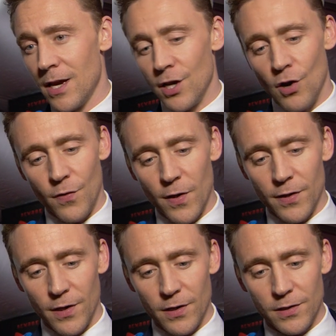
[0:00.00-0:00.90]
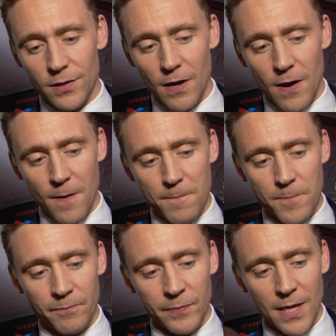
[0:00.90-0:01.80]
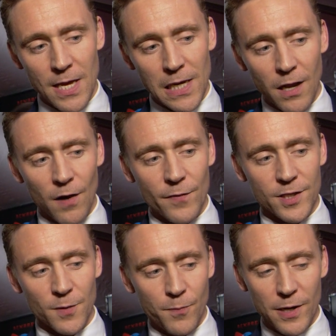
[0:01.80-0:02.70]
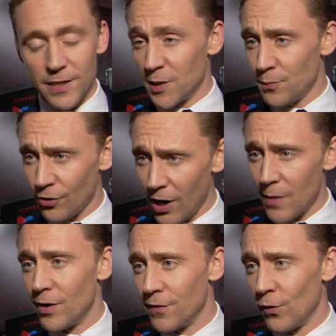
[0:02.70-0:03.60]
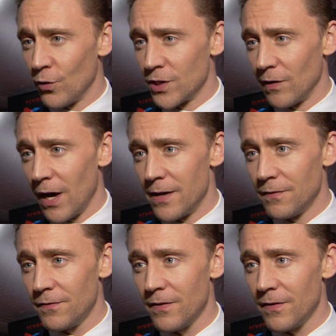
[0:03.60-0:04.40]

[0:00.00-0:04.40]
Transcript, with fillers: You know, that, that um, love is, is this primary force of life.